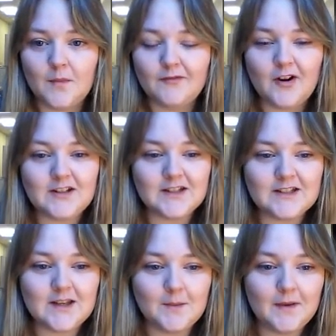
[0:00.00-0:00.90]
Frantic
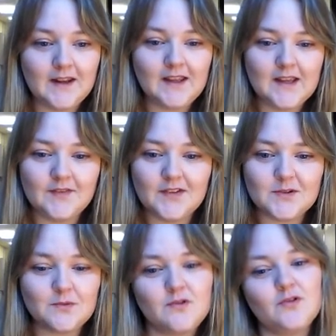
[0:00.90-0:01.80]
assembly, if
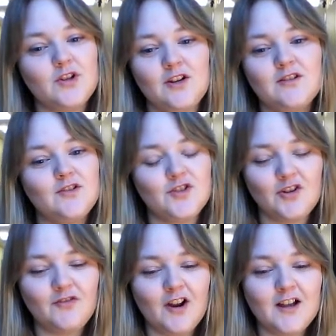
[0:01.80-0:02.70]
this was your chosen
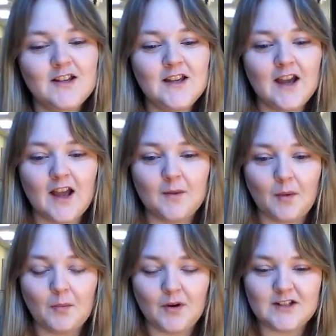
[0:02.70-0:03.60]
genre,
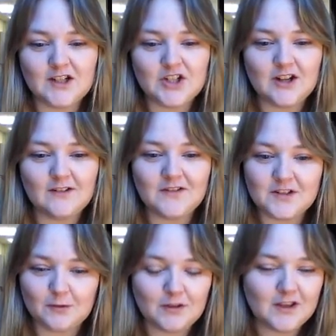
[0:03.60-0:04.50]
and practitioner,
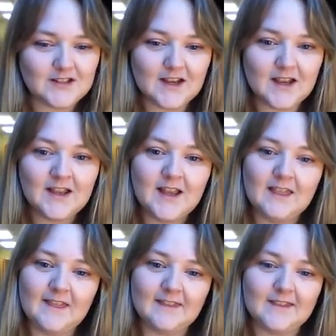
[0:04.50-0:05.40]
physical theatre,
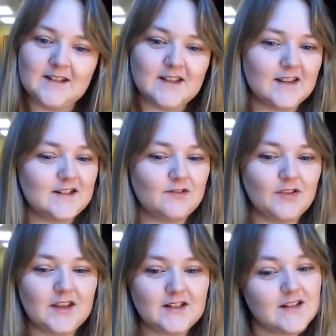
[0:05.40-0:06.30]
then these are the
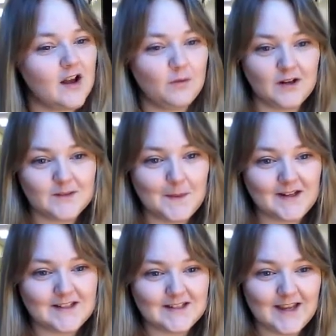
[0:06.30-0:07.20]
different things I would
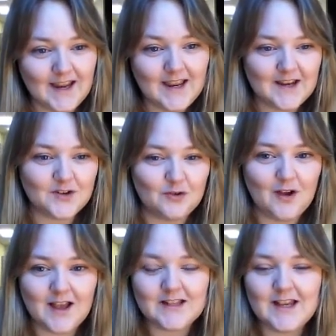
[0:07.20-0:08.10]
expect to see in
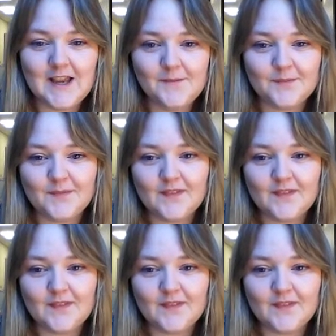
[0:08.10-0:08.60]
your essay.